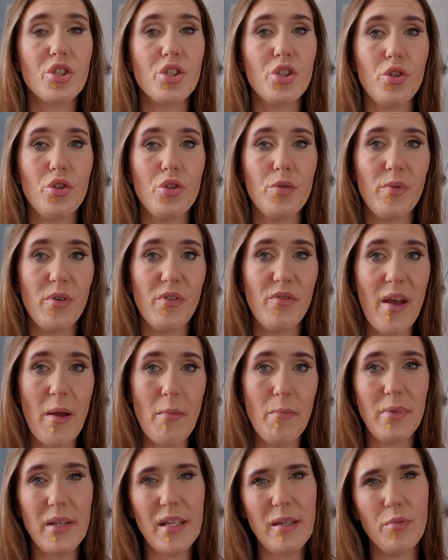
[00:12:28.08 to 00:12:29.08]
to
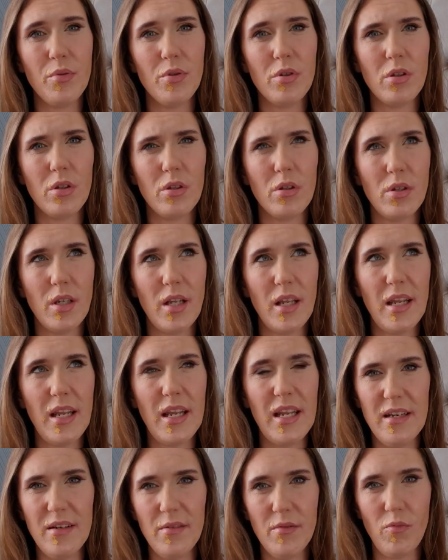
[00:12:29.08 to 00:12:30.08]
prevent people
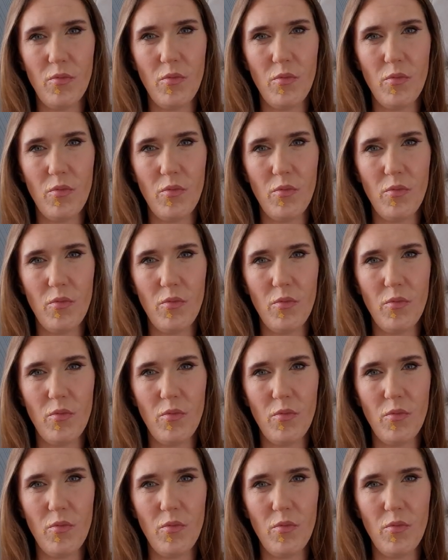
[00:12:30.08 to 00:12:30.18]
in